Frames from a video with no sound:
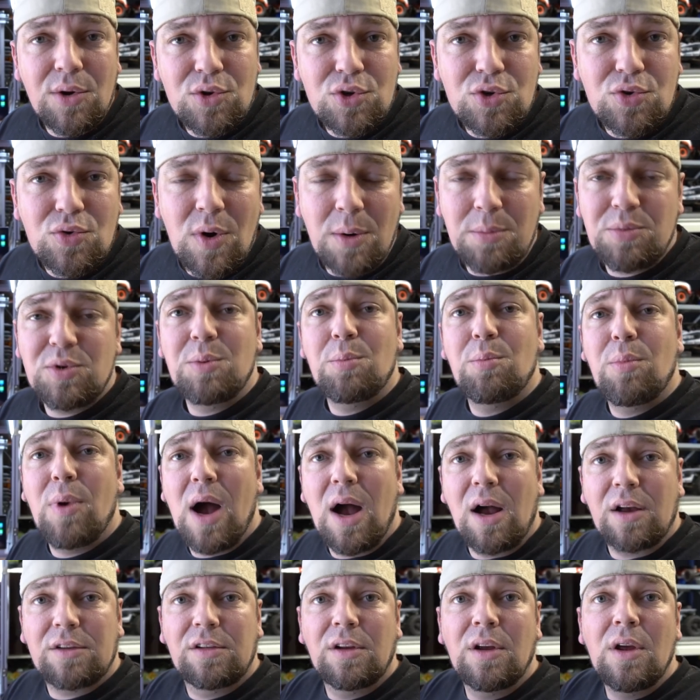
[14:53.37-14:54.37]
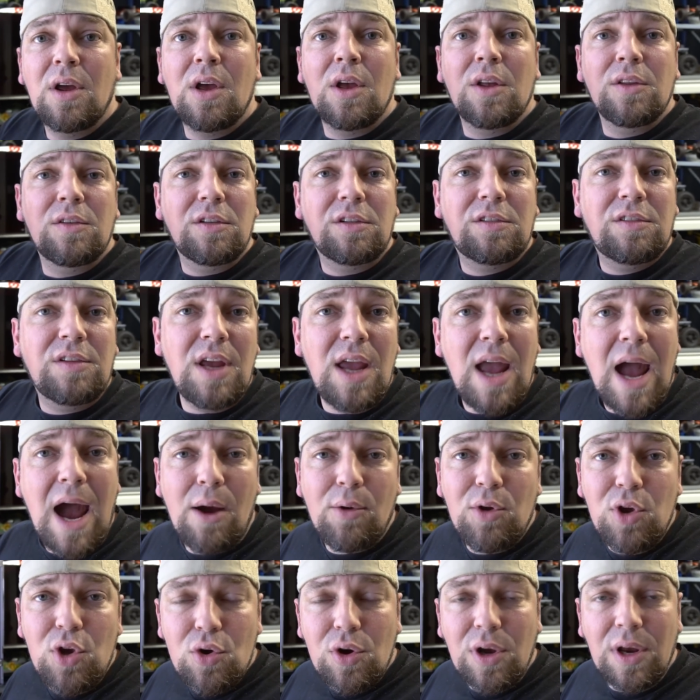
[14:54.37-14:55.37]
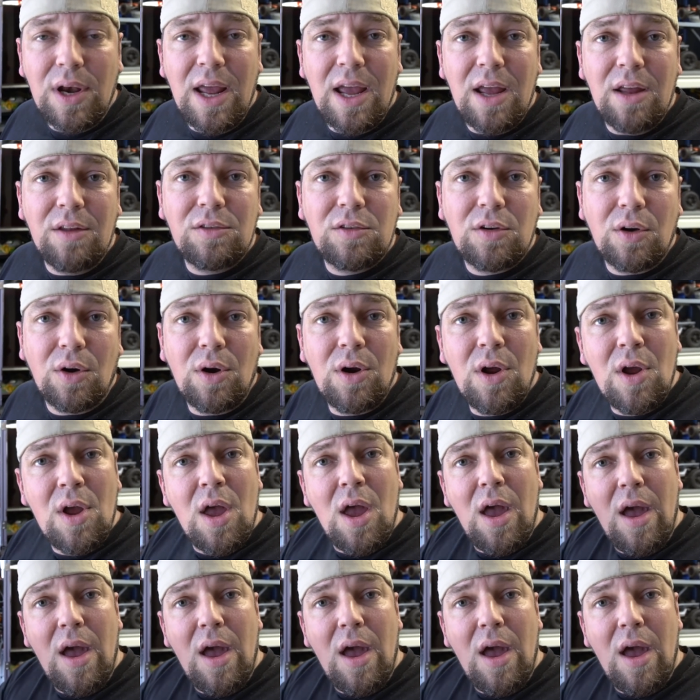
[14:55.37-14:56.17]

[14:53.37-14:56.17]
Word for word: description box to see how you can enter,